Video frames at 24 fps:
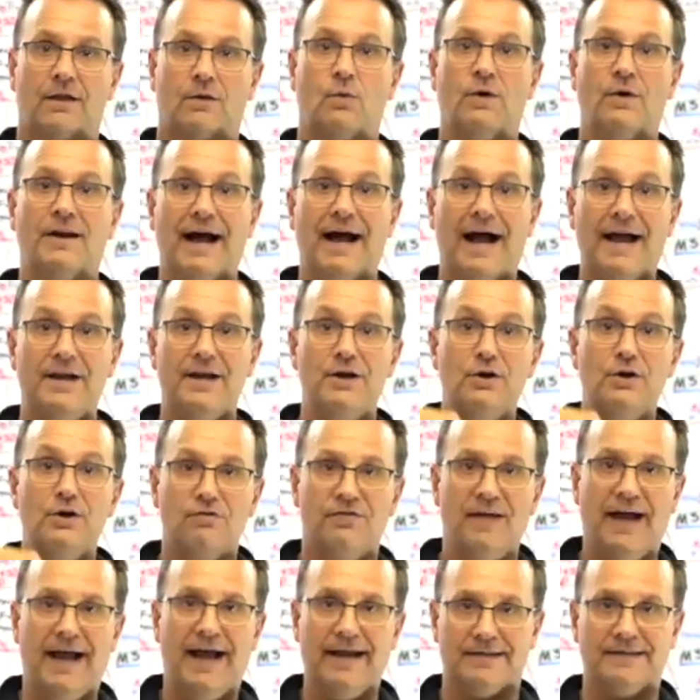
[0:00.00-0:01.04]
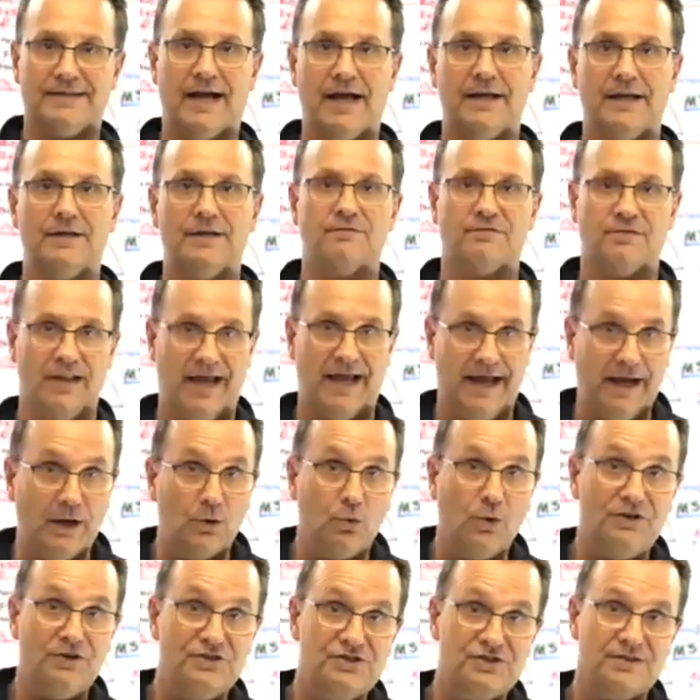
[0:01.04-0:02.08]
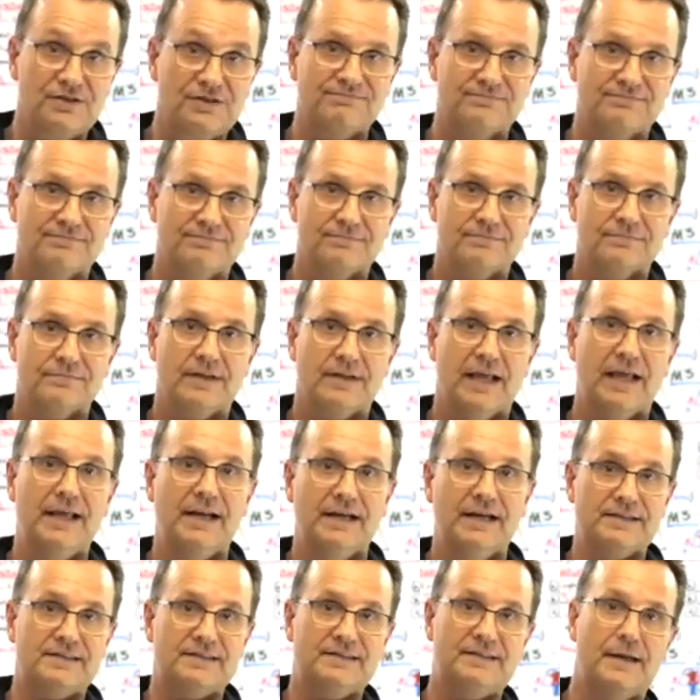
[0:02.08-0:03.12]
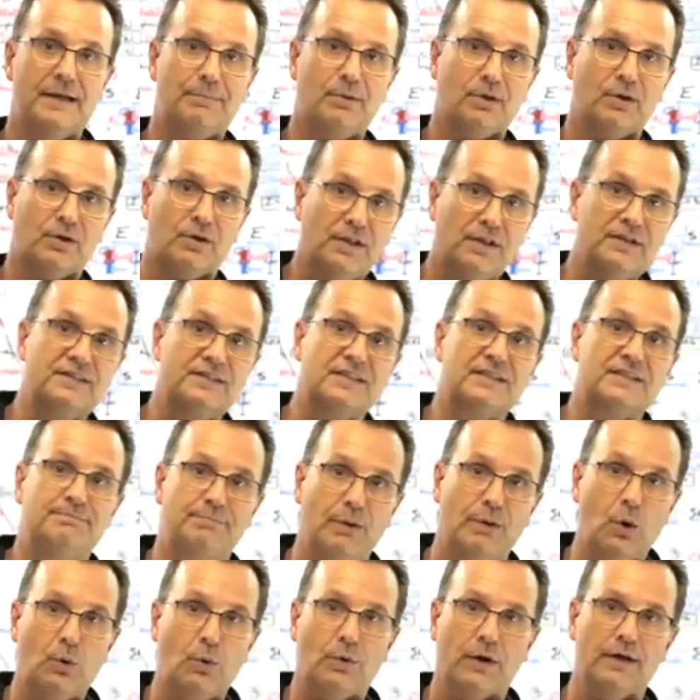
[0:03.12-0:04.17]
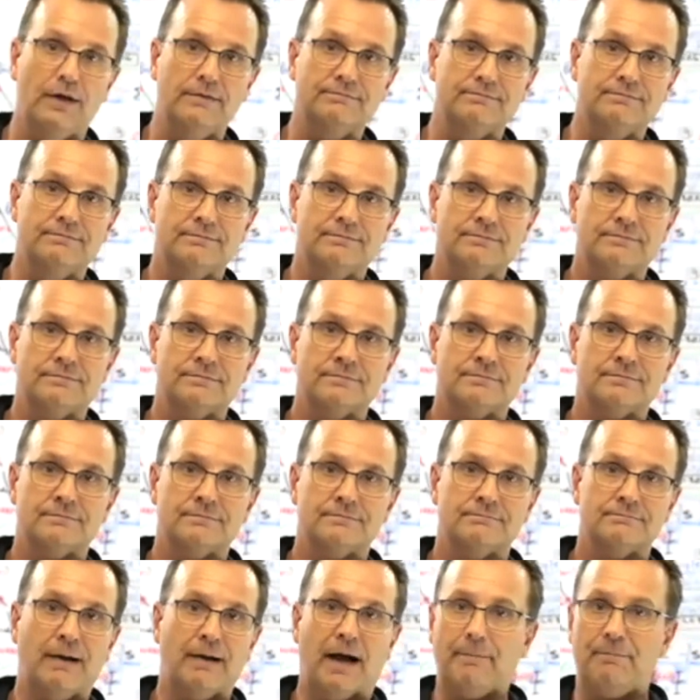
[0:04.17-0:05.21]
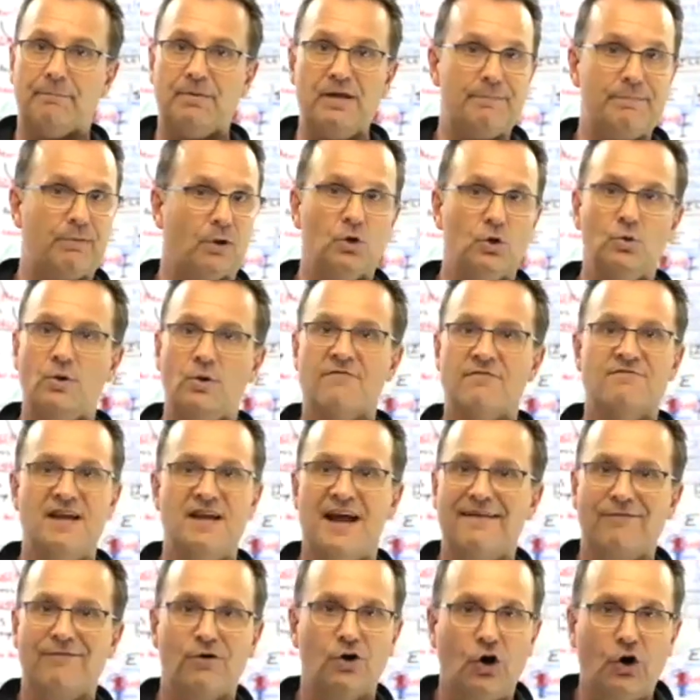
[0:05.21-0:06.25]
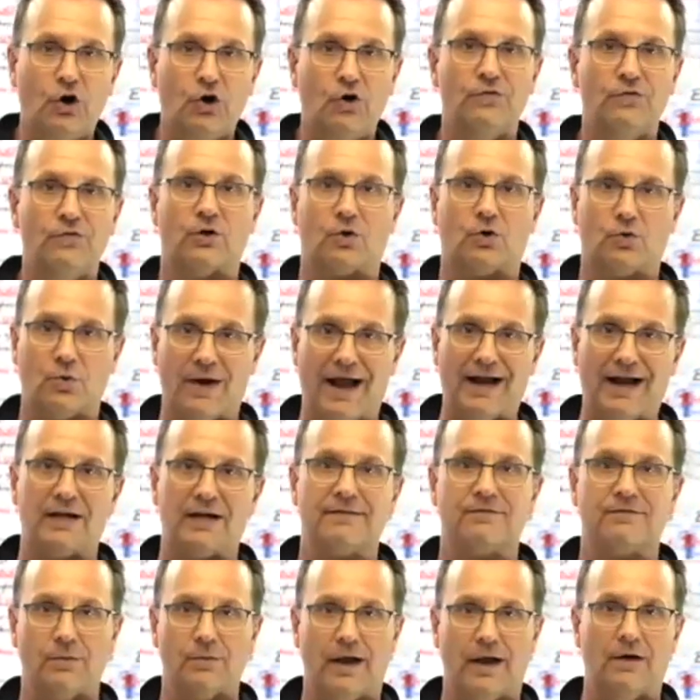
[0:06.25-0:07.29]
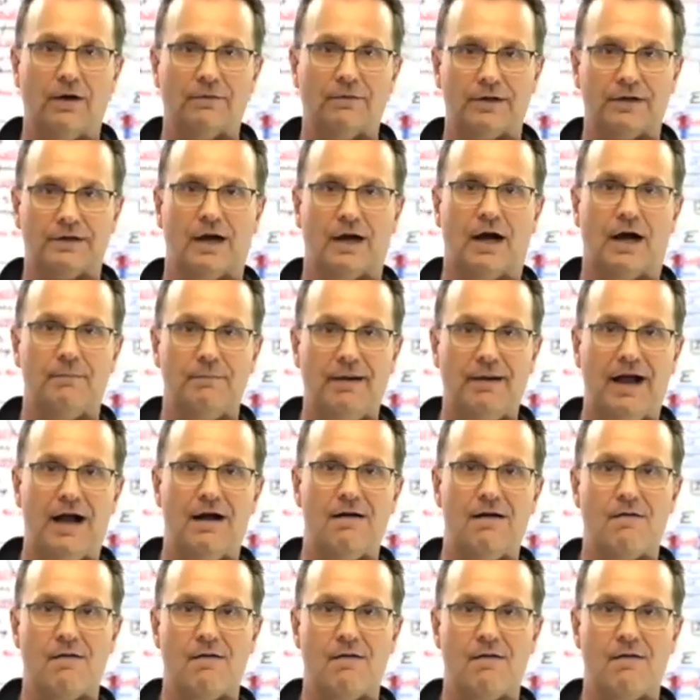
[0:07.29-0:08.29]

When I hear that kind of language, it is typically spoken by people who have never heard the crack of a round in combat